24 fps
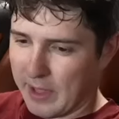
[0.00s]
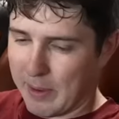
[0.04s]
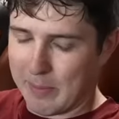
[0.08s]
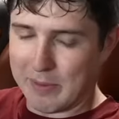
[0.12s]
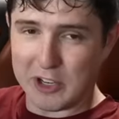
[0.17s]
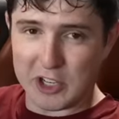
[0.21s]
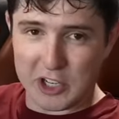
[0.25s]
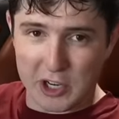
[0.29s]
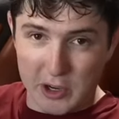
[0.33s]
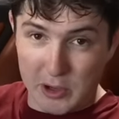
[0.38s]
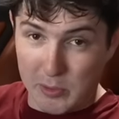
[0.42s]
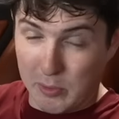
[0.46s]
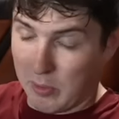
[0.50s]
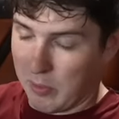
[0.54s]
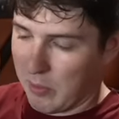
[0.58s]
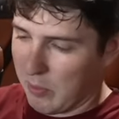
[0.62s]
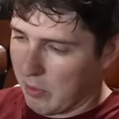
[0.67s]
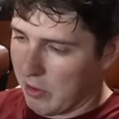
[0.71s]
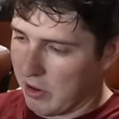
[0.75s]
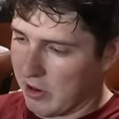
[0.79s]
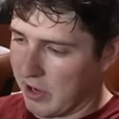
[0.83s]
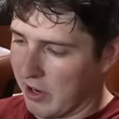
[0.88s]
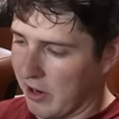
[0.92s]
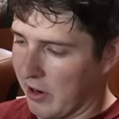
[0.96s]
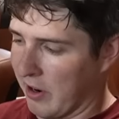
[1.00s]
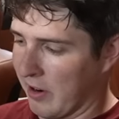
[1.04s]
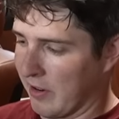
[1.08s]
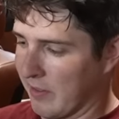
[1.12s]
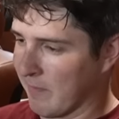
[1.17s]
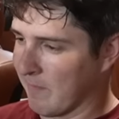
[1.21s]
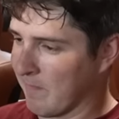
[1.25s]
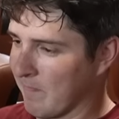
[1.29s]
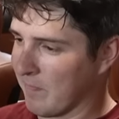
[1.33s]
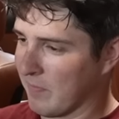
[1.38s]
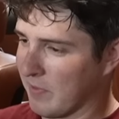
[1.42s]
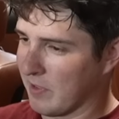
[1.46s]
Let me show you what we're working on.
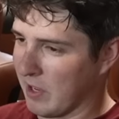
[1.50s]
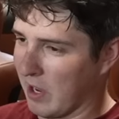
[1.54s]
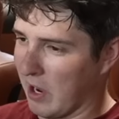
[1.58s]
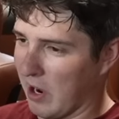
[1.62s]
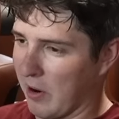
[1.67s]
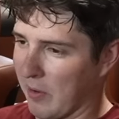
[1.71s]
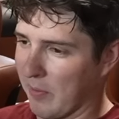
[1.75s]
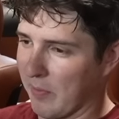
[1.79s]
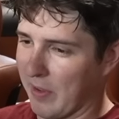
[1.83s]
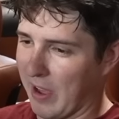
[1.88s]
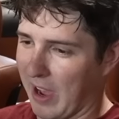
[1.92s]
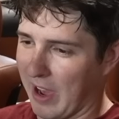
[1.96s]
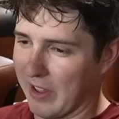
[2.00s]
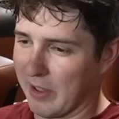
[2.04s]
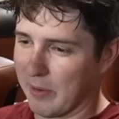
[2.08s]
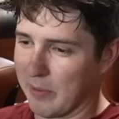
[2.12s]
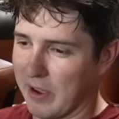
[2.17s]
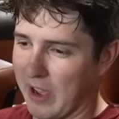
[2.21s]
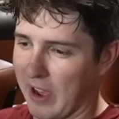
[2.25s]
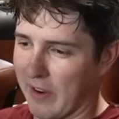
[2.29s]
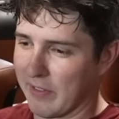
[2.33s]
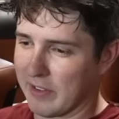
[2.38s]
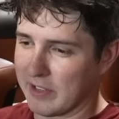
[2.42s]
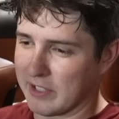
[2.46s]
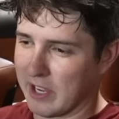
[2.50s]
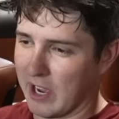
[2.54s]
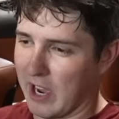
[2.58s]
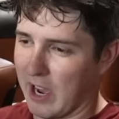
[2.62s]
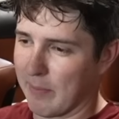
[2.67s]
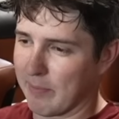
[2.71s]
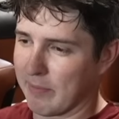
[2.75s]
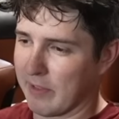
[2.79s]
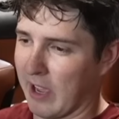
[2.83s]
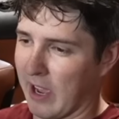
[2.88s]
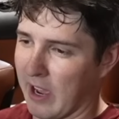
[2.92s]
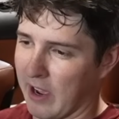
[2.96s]
So now that we have the
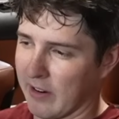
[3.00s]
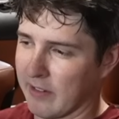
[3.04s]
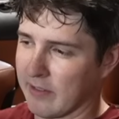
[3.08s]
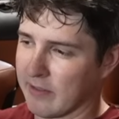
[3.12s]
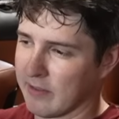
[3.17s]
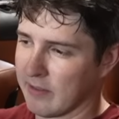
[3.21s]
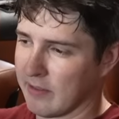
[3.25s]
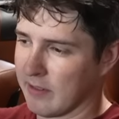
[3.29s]
top down,